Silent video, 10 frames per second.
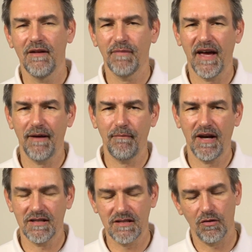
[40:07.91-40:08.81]

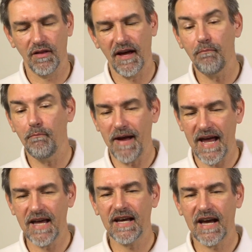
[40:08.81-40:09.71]
and so there
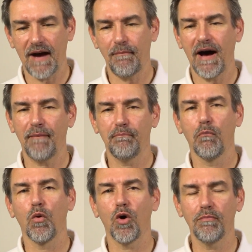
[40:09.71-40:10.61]
may come up
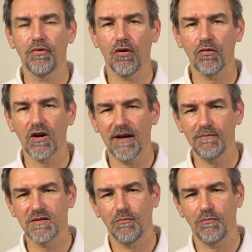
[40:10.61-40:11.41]
more programs,